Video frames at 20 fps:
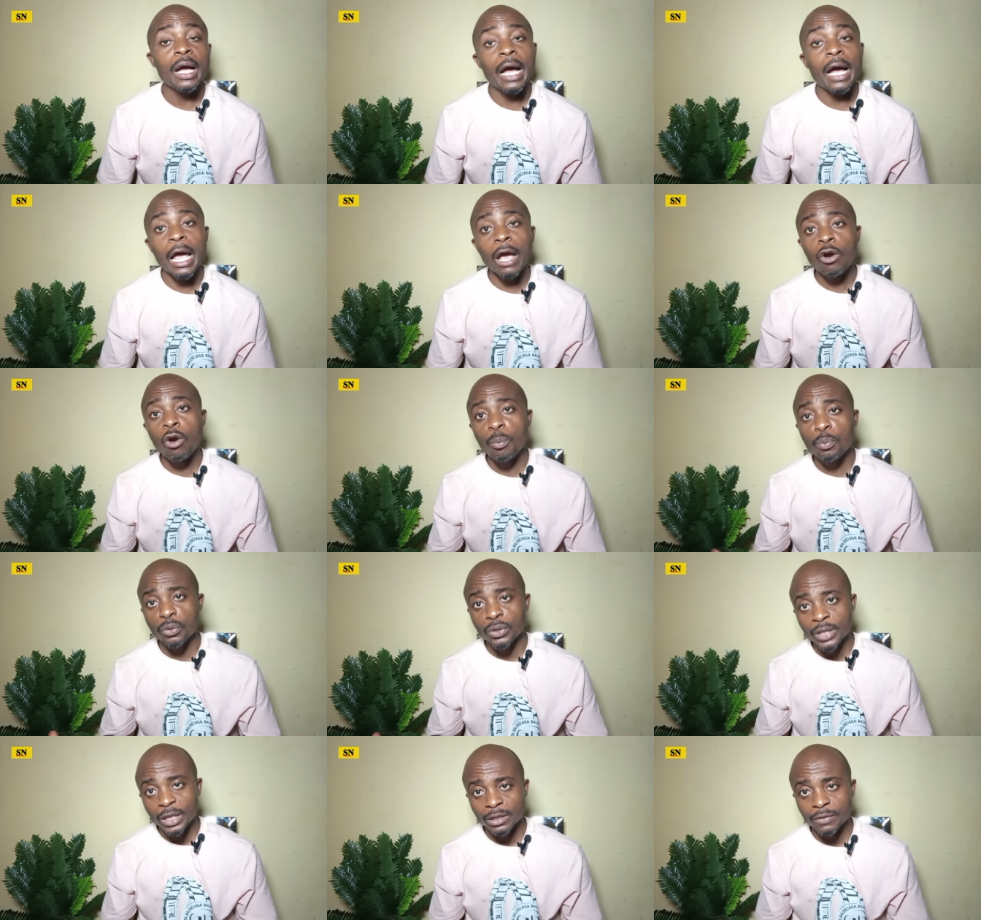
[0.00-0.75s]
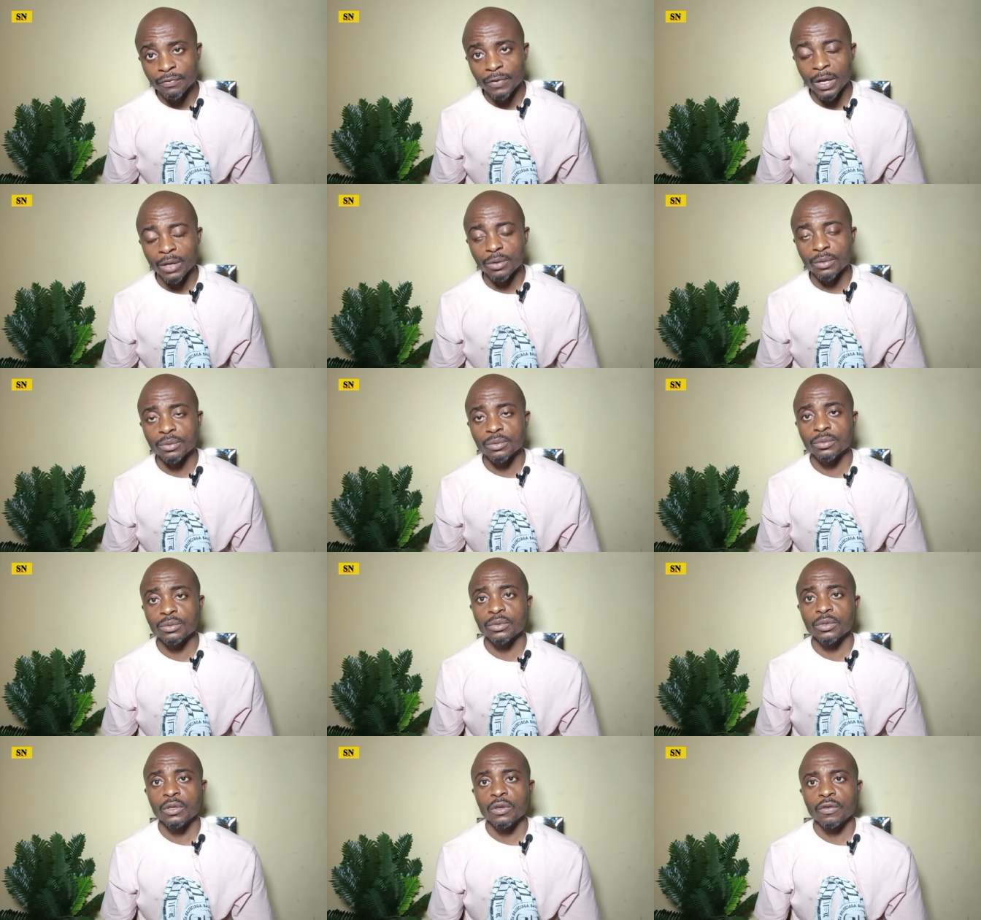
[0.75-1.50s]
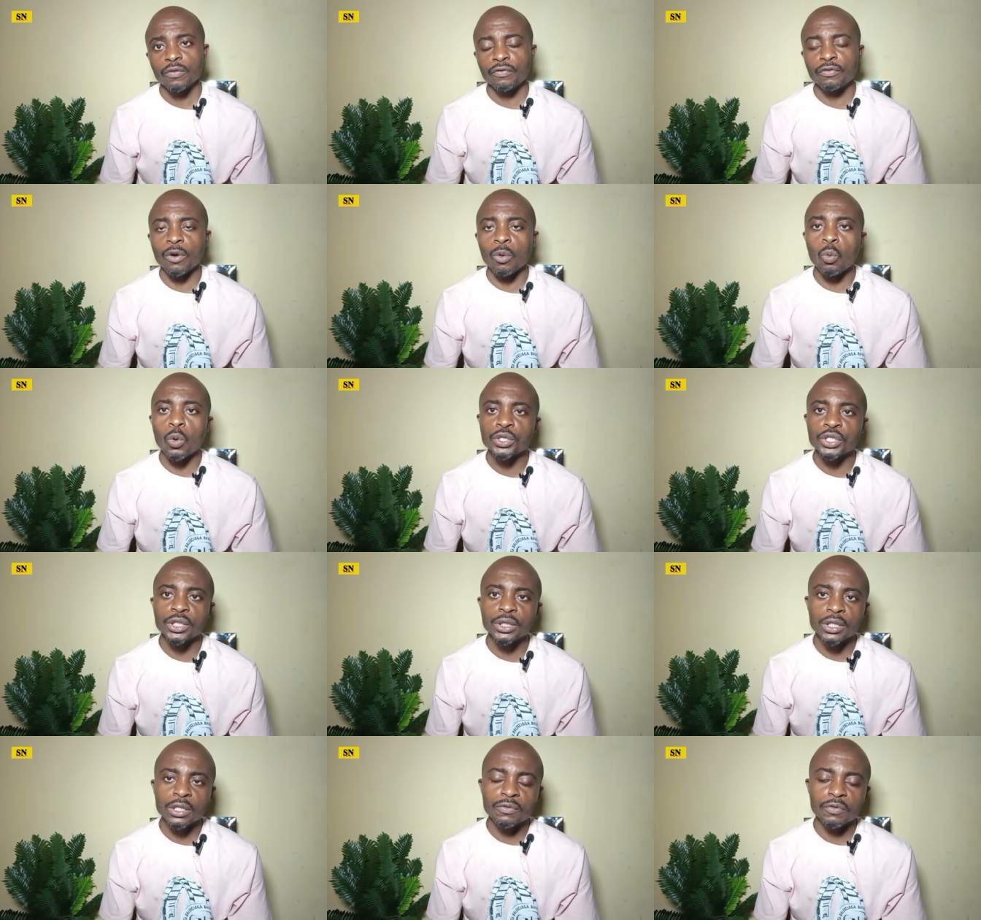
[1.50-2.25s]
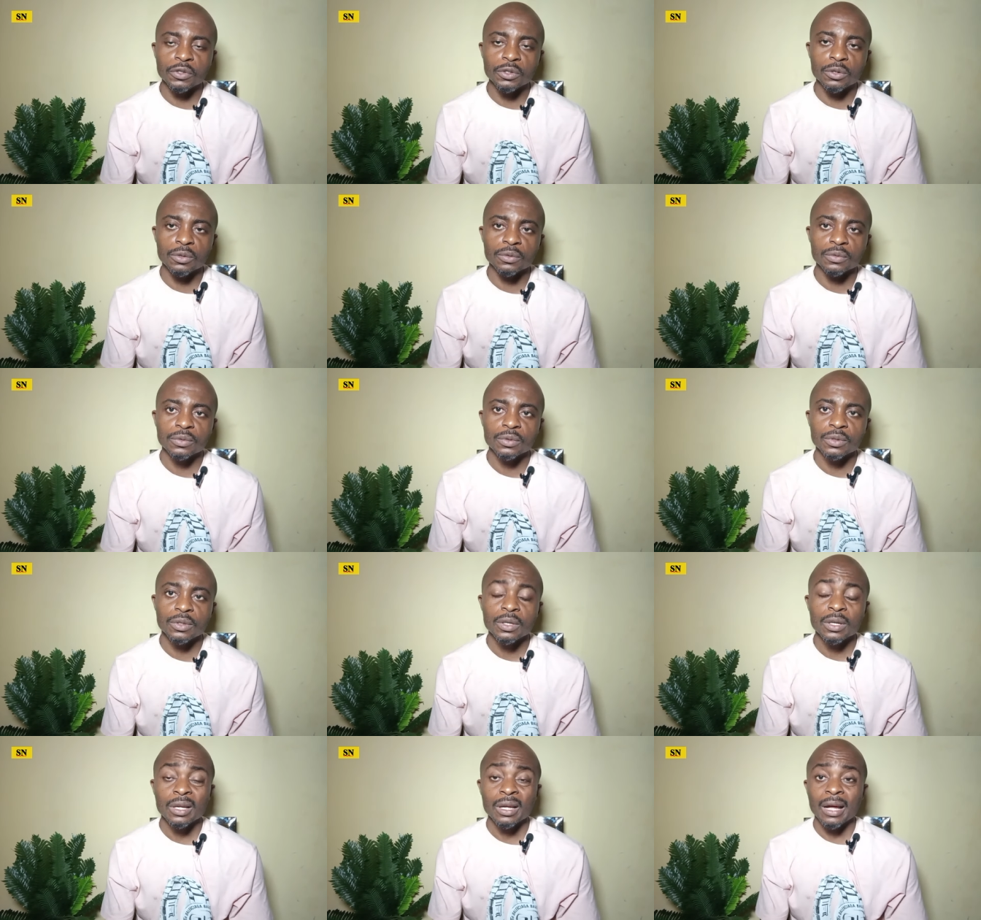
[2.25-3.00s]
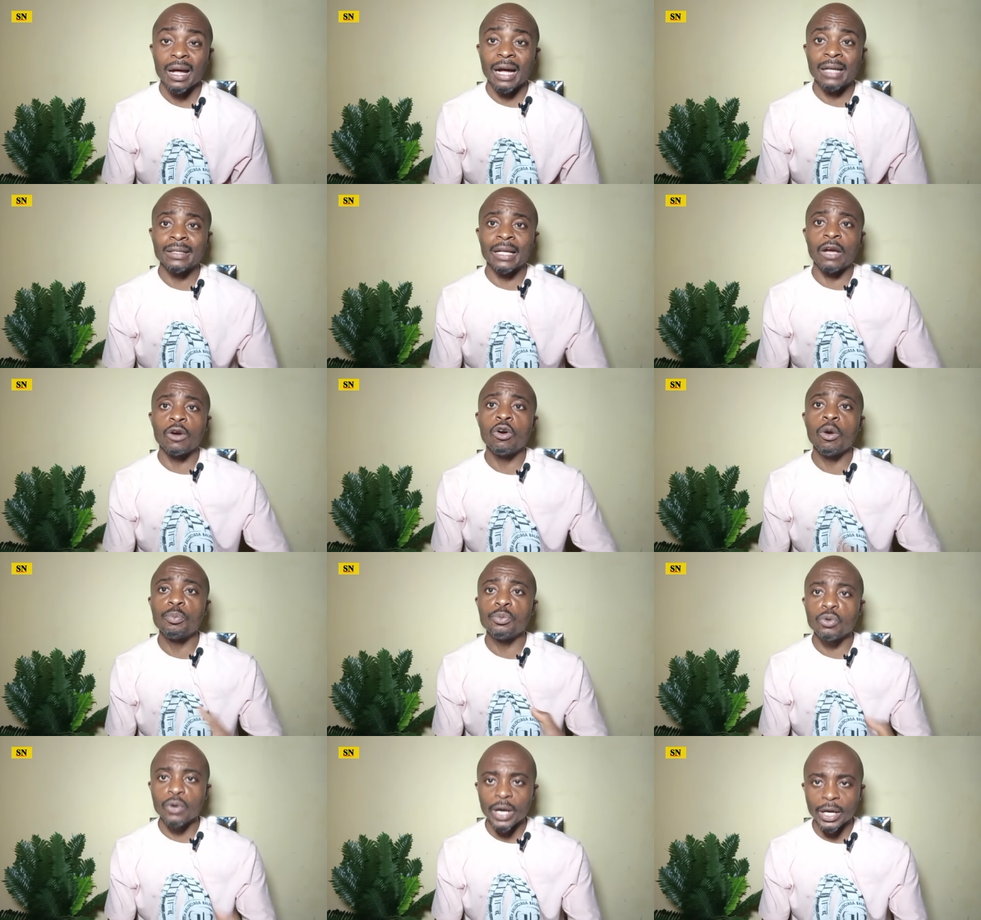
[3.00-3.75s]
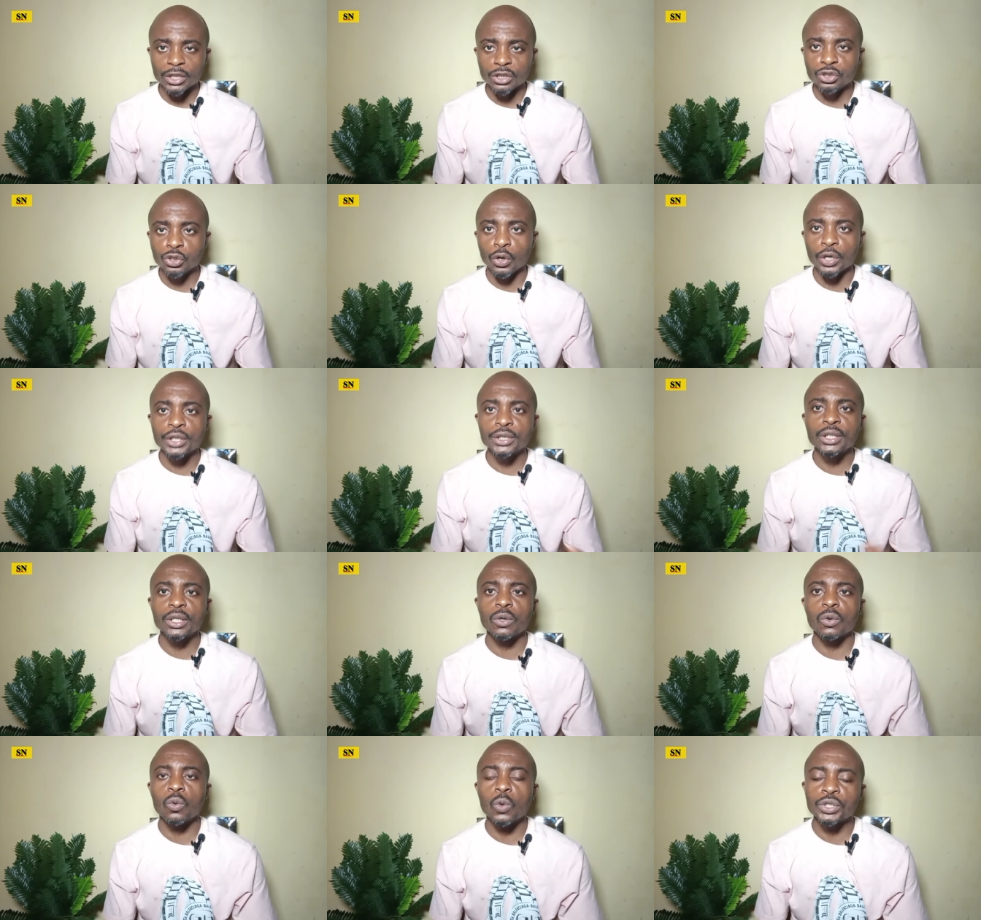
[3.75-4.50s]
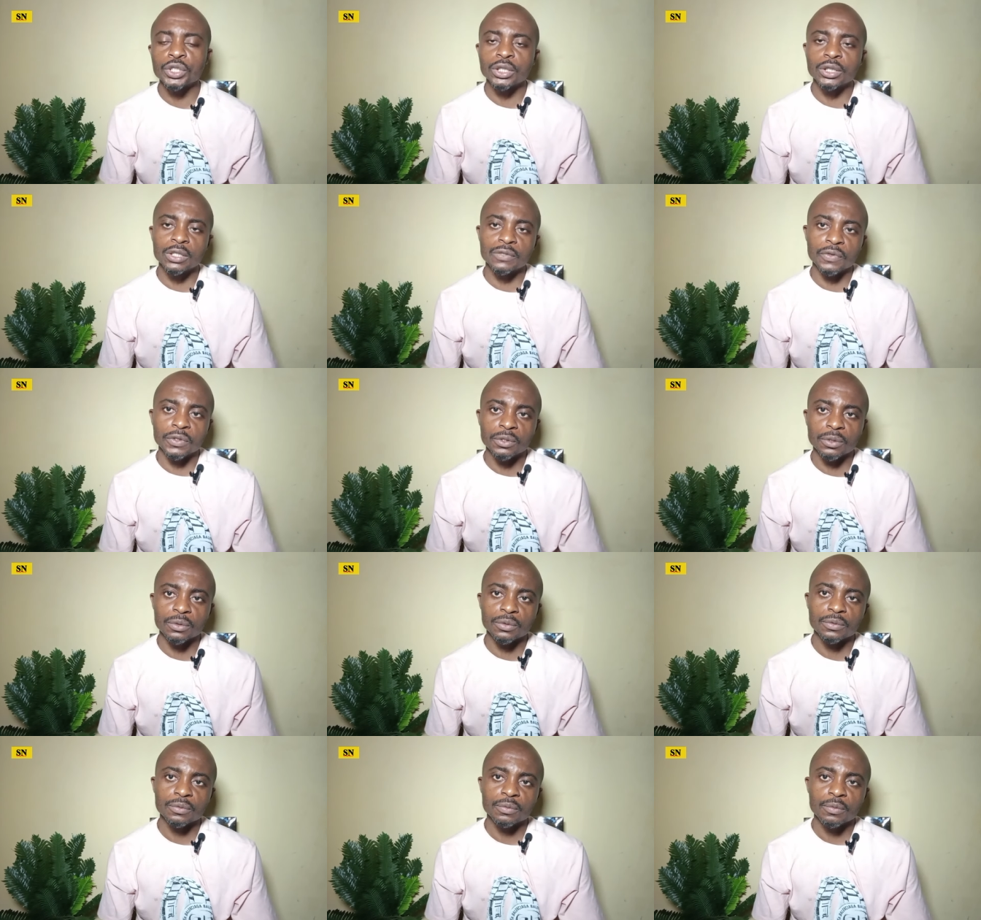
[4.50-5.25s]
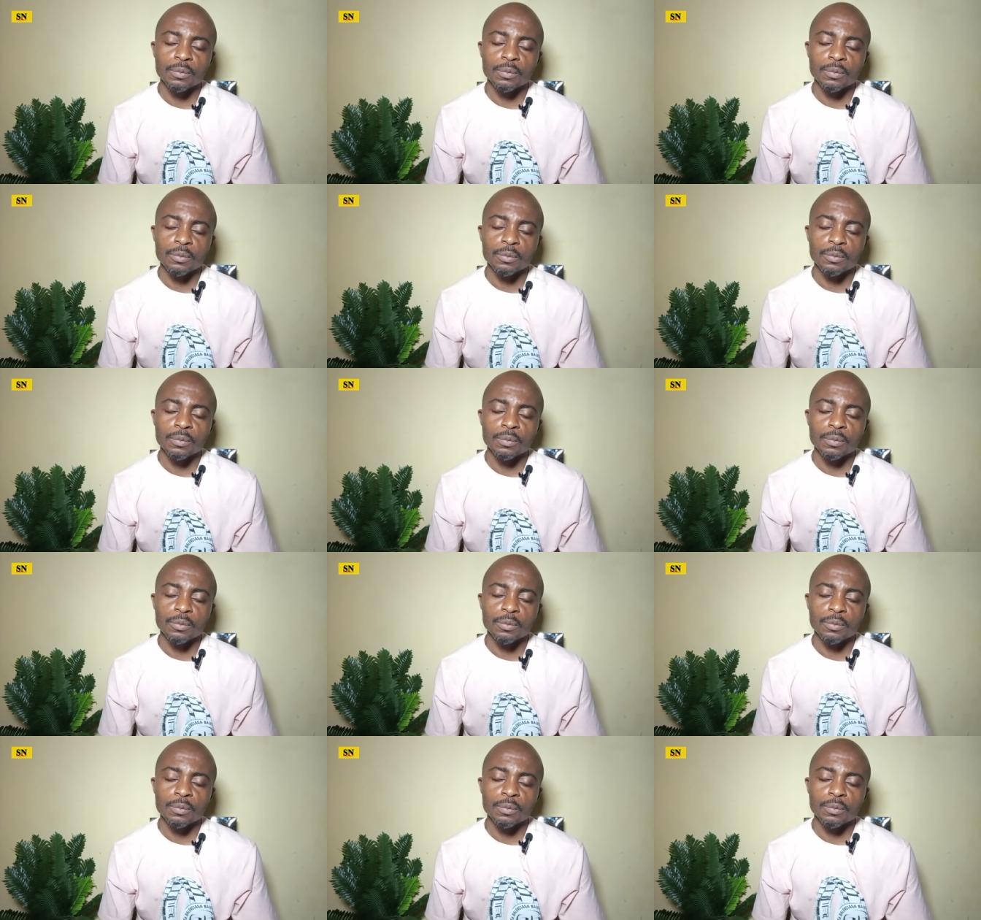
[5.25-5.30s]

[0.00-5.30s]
I hope you get value from watching this video and I hope you enjoyed watching this video.